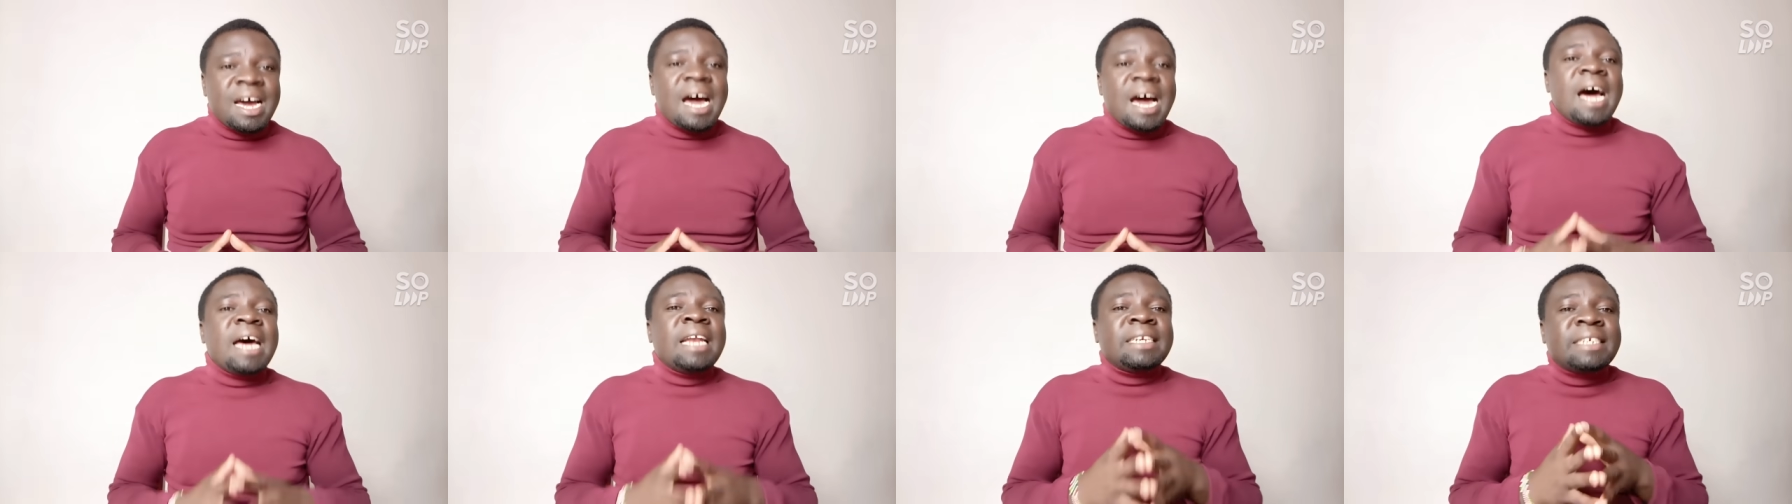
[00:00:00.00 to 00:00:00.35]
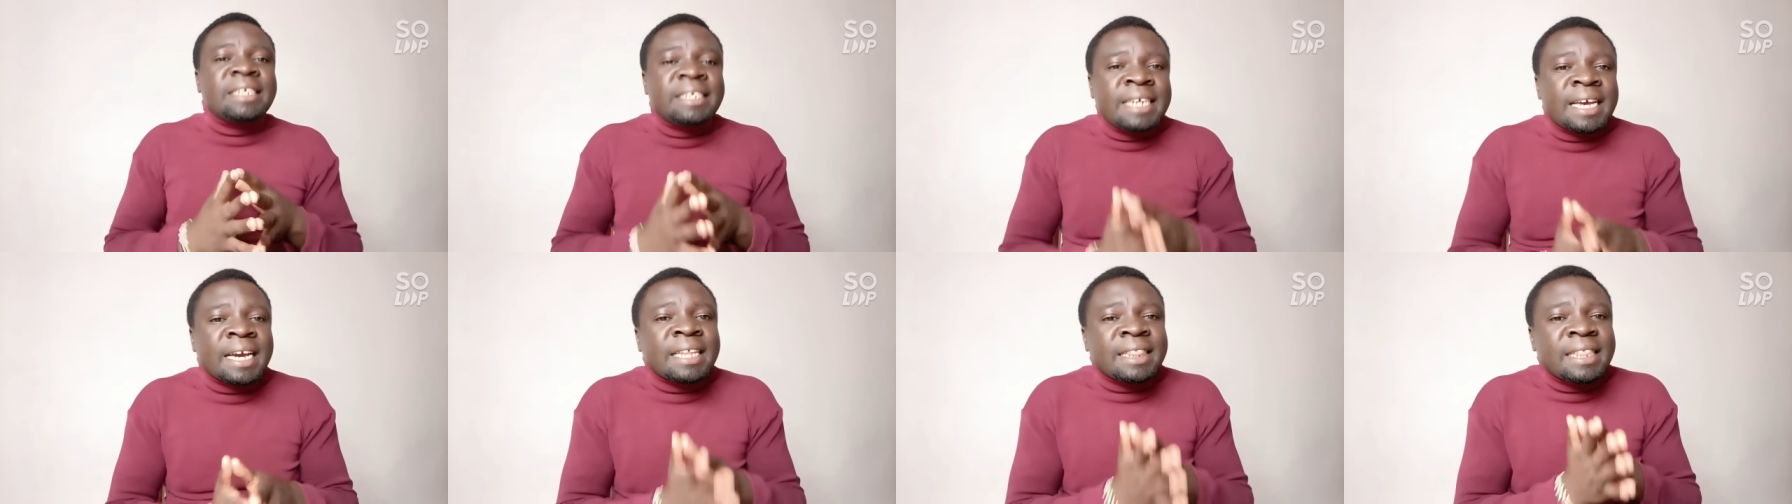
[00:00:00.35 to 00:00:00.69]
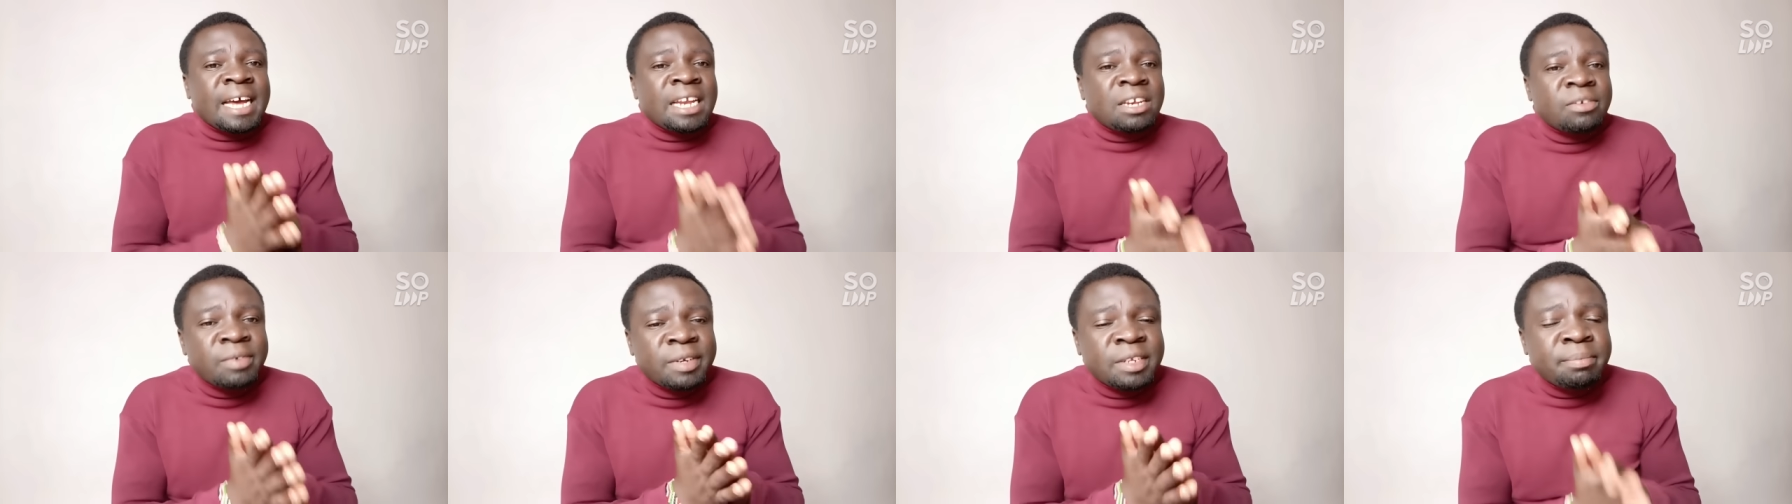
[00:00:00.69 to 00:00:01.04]
and take
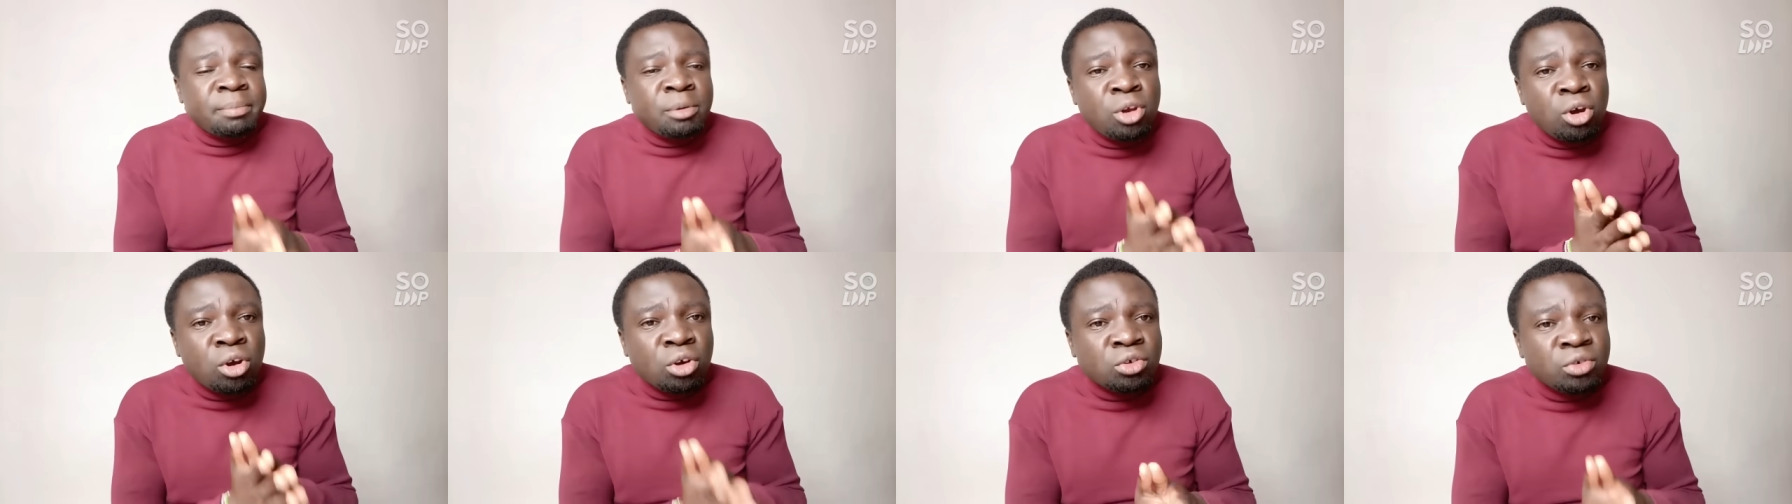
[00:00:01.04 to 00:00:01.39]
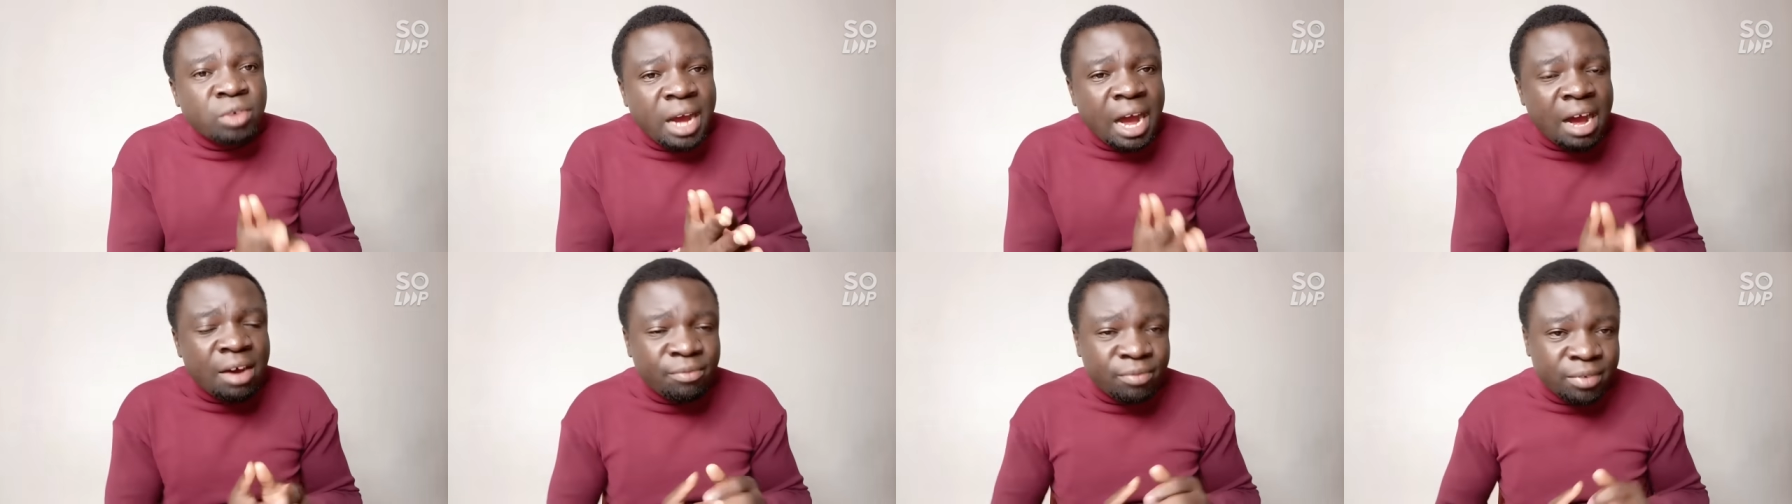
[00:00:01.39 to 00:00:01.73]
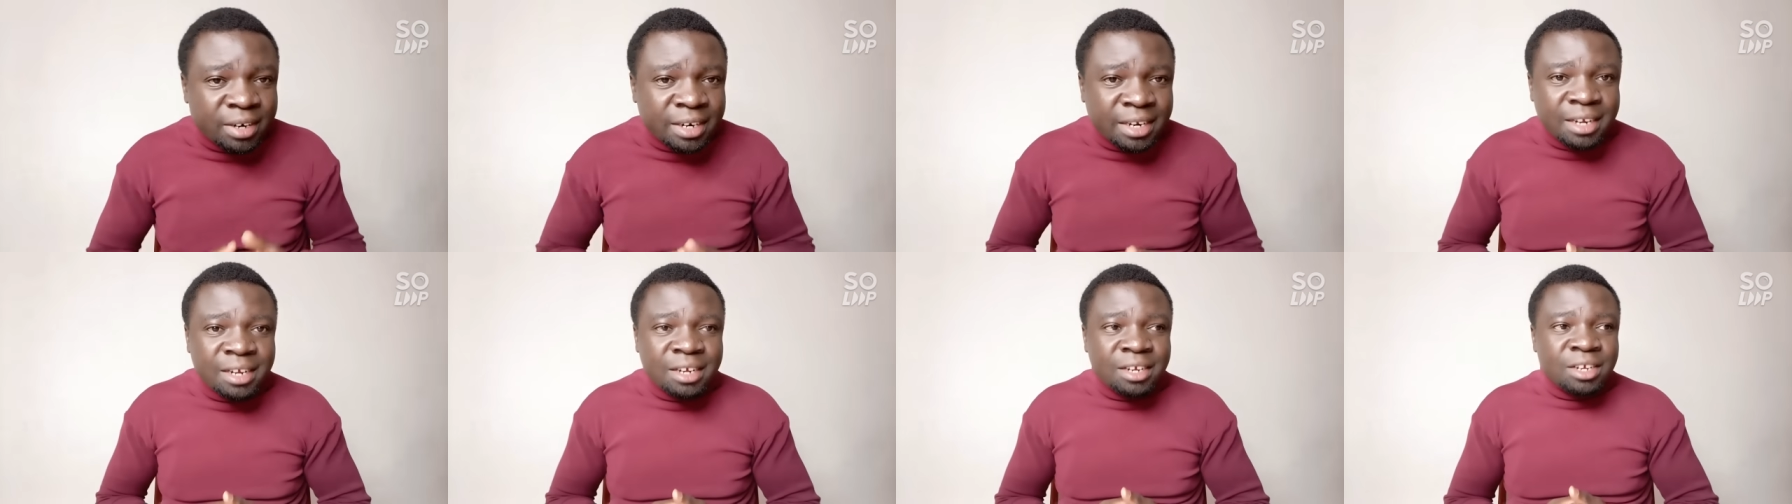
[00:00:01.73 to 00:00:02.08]
that which belongs to
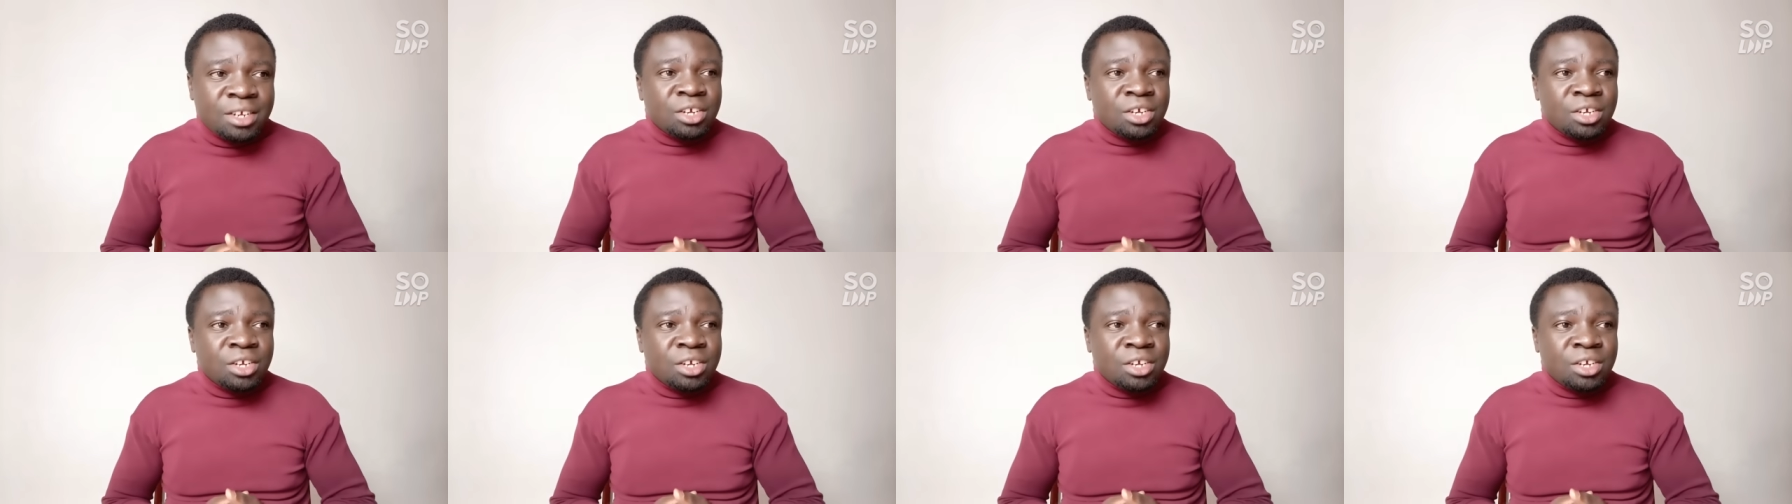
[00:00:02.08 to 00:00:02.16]
Africa.